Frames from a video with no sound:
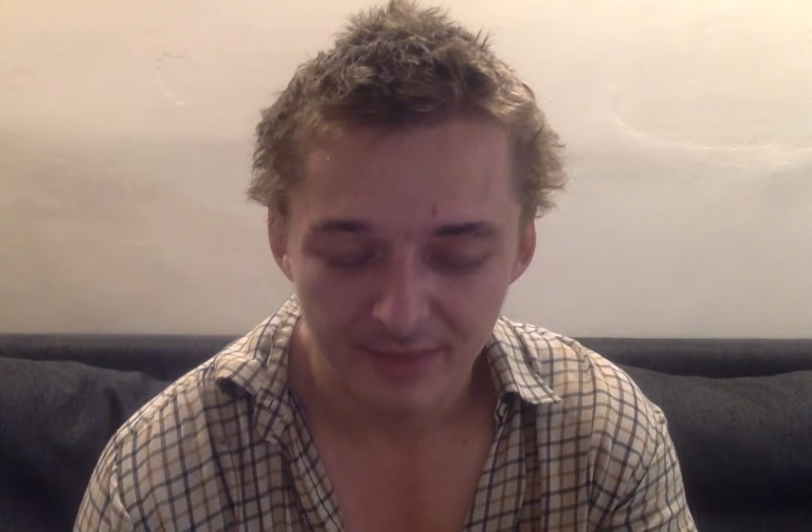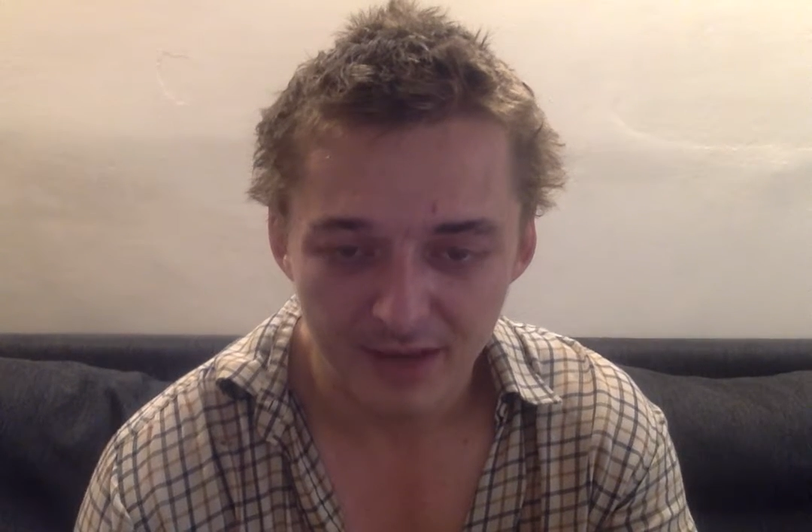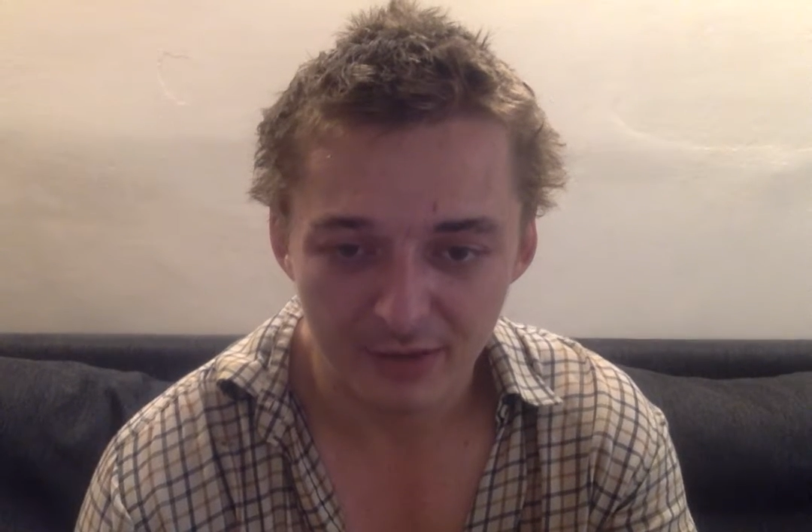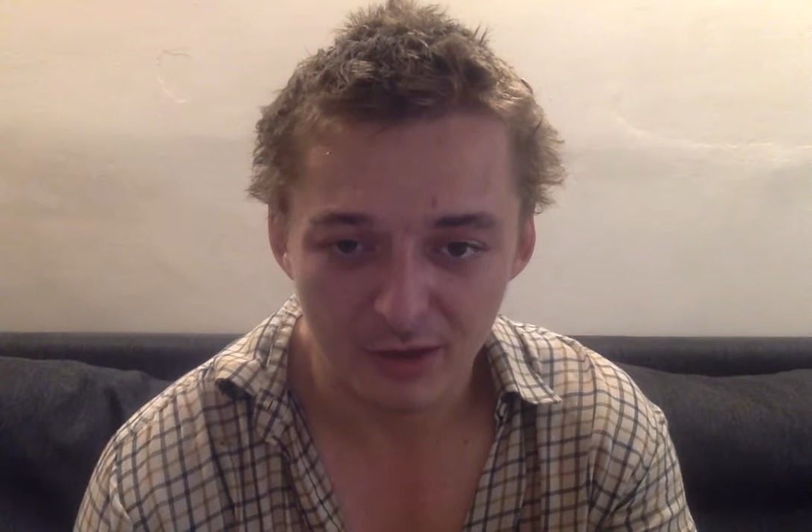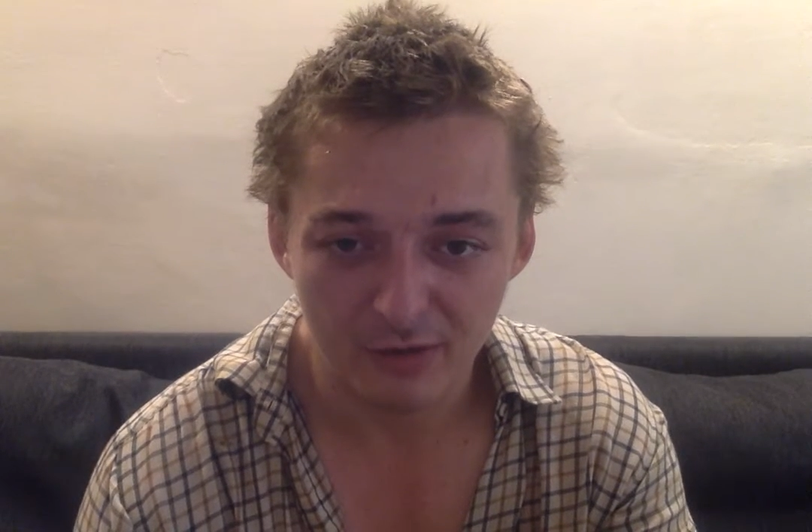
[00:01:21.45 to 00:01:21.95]

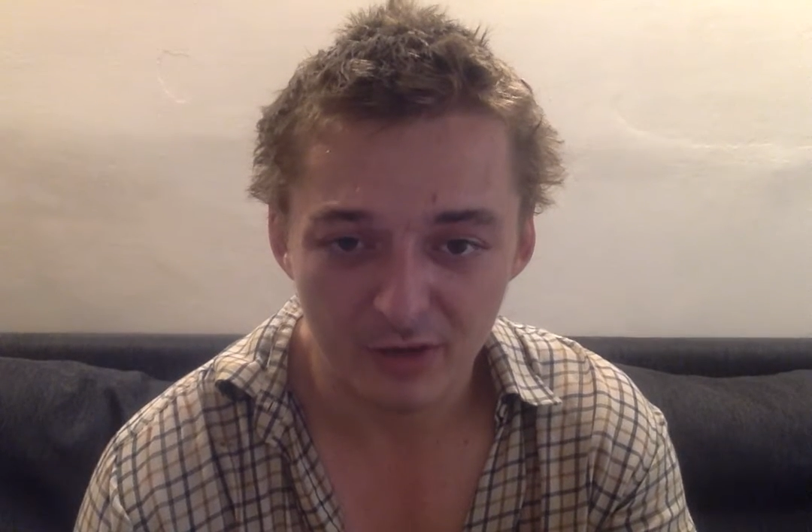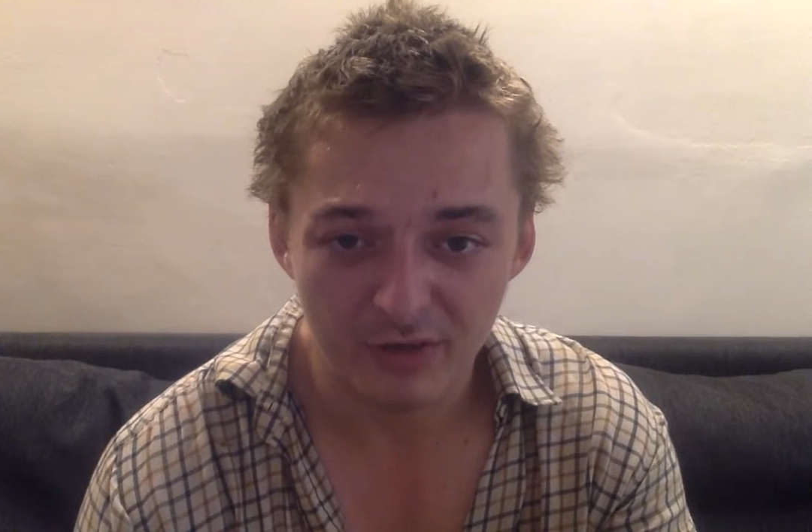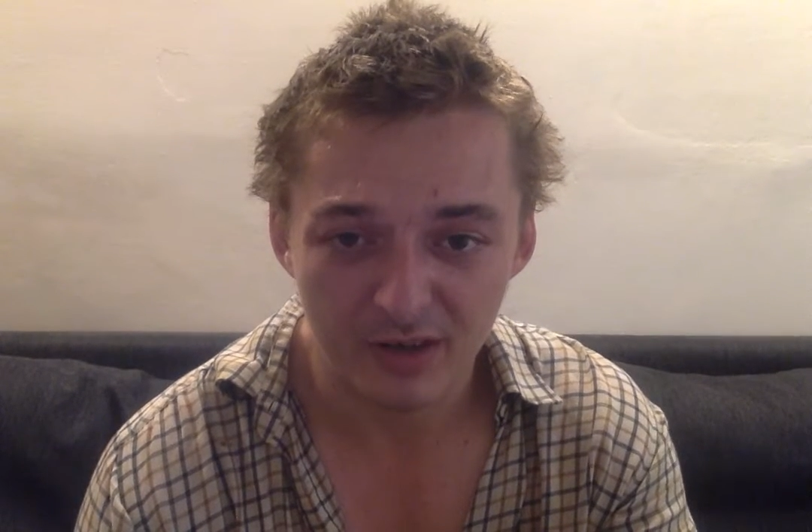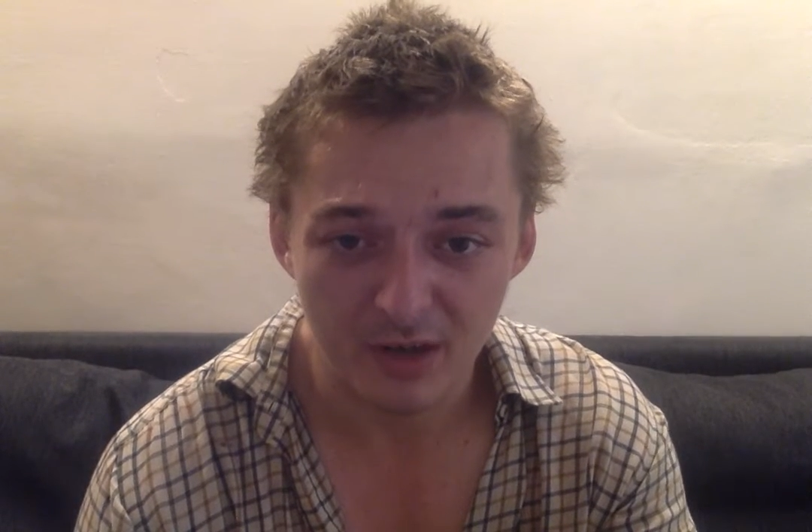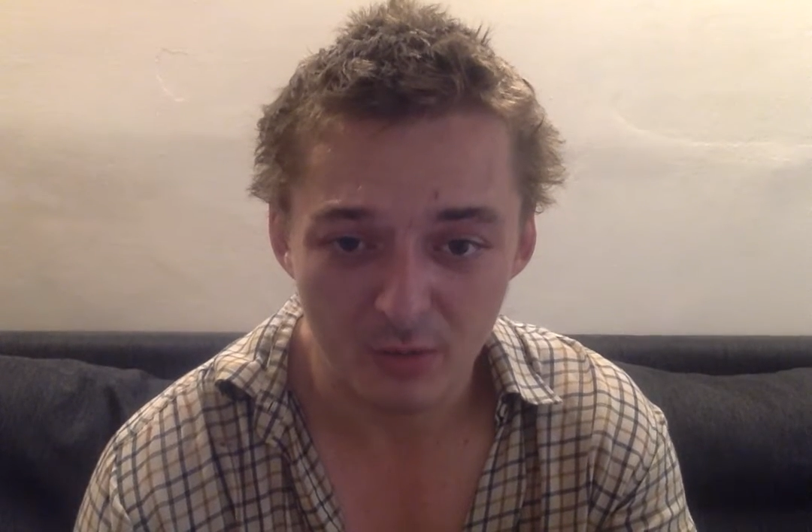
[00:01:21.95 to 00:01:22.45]
having a laugh. Because
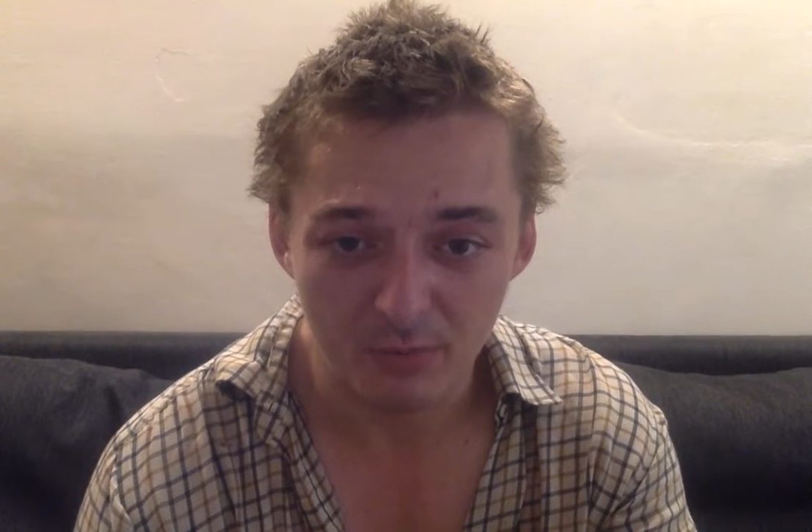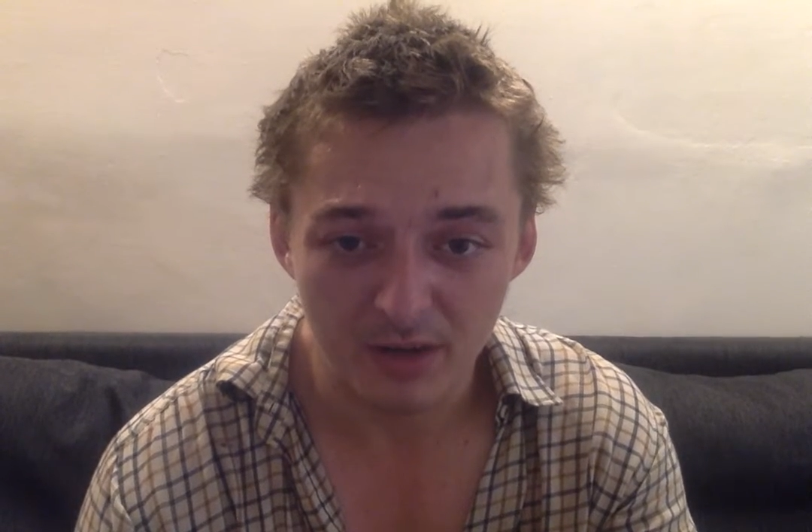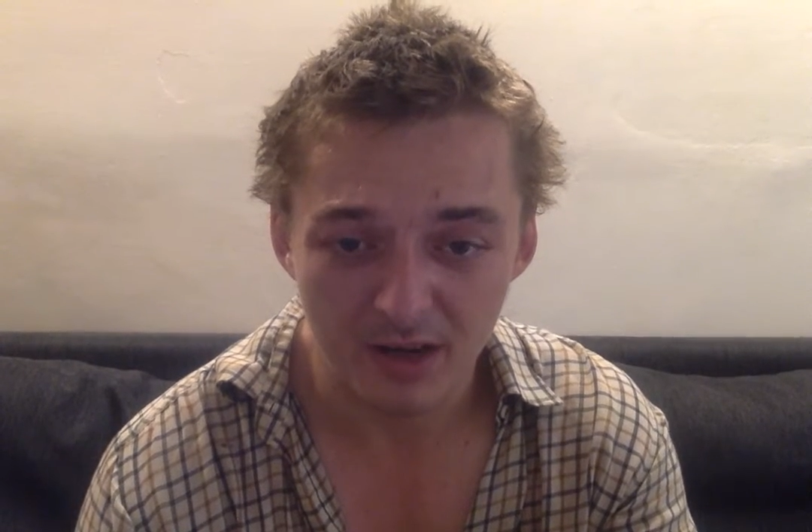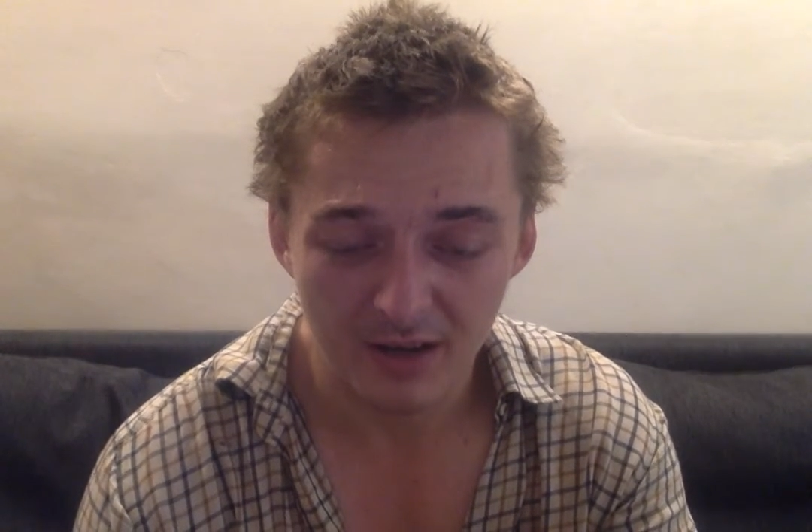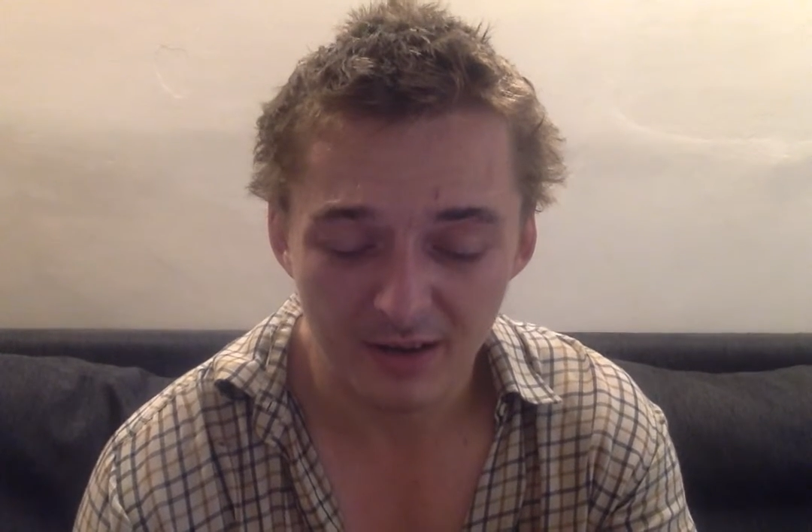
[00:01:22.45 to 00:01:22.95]
I think you would
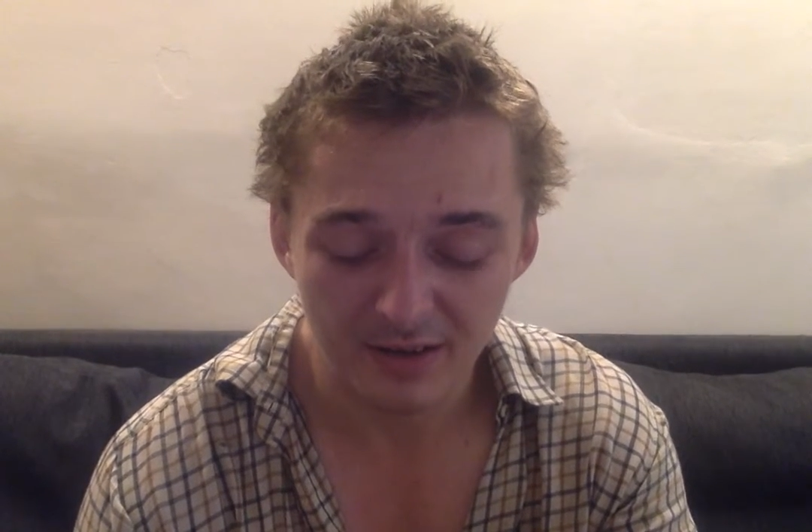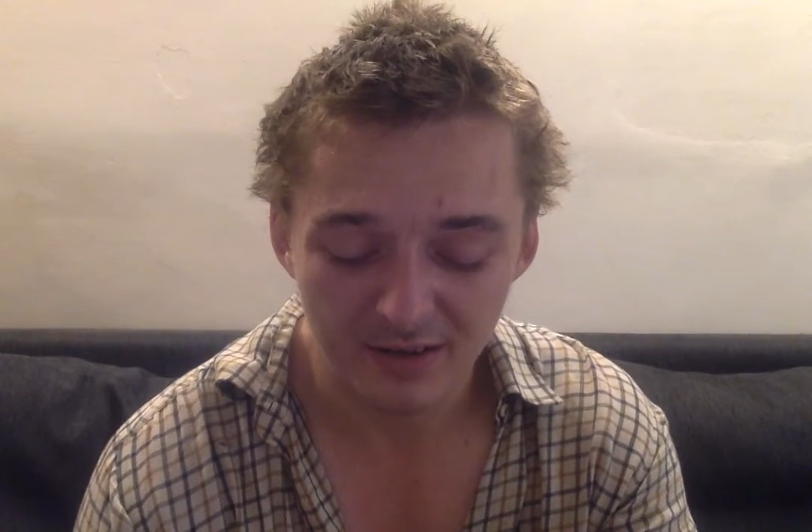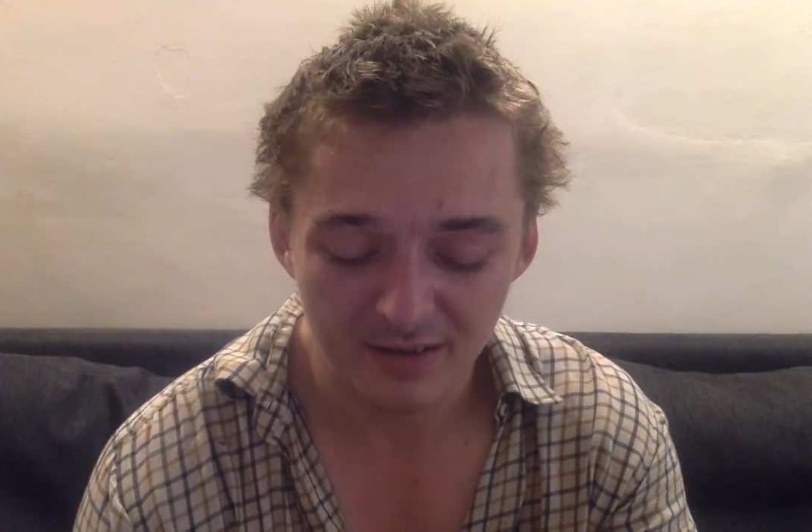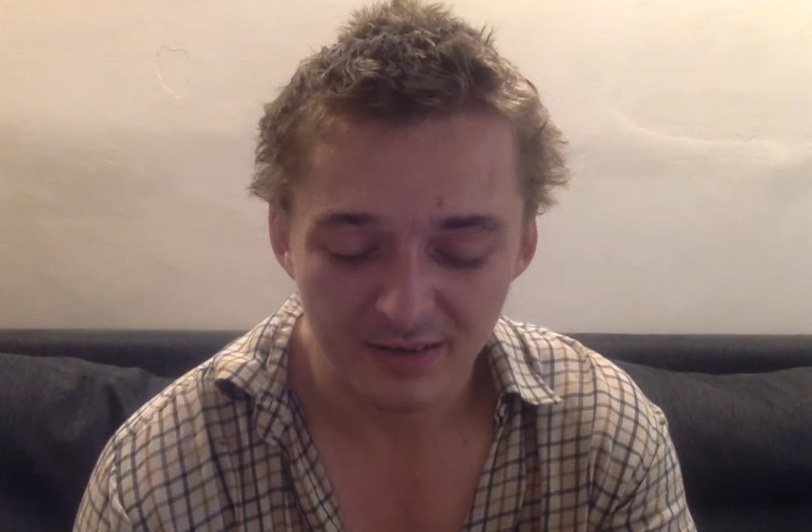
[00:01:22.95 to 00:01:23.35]
be like